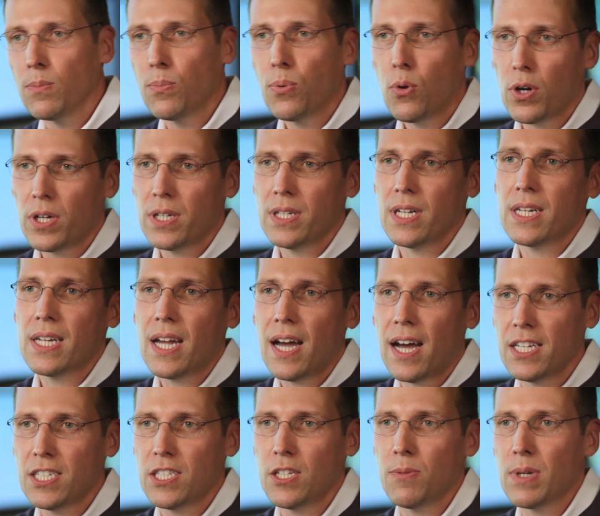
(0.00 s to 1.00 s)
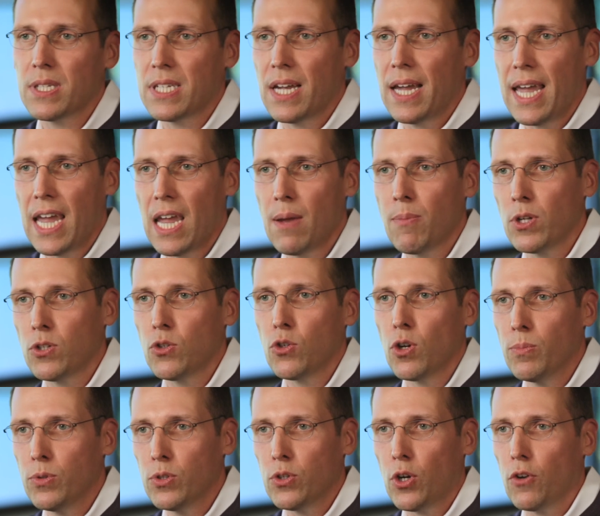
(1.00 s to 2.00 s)
It's important that customers are able
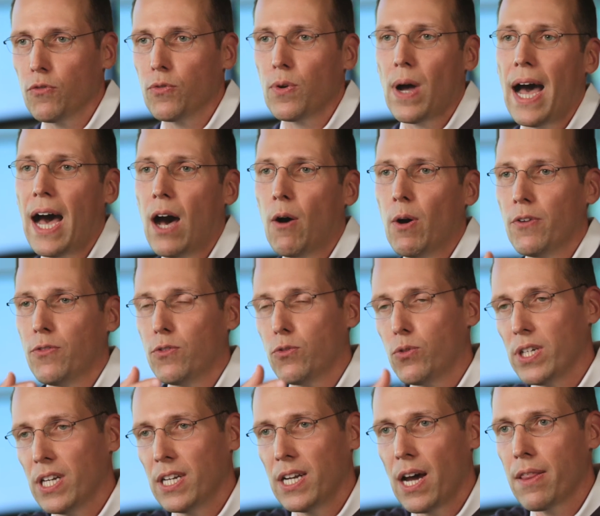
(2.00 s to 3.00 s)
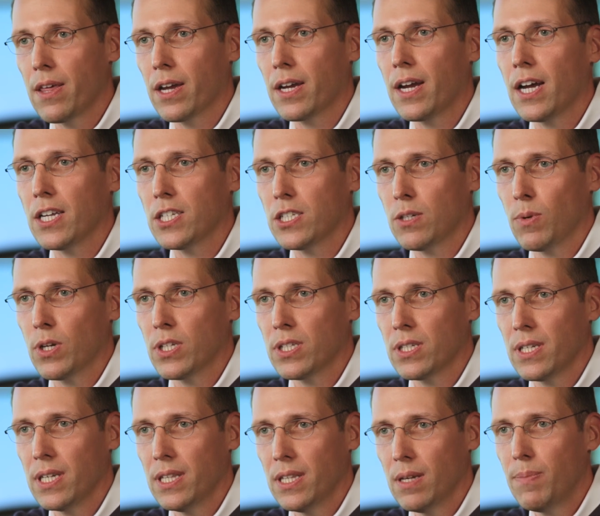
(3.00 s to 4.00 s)
to observe how I've treated other
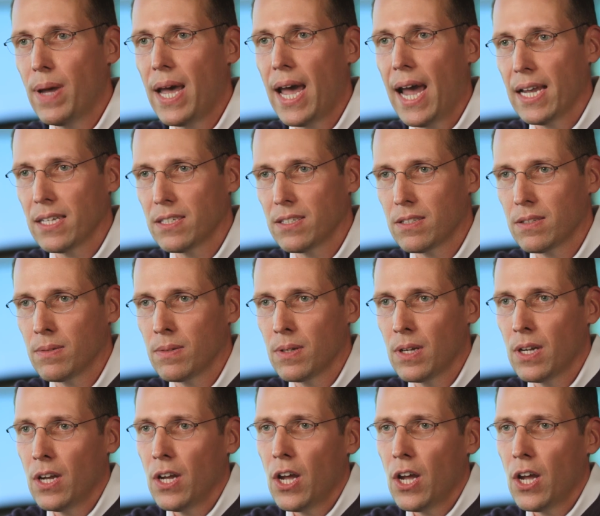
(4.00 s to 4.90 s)
customers in the past.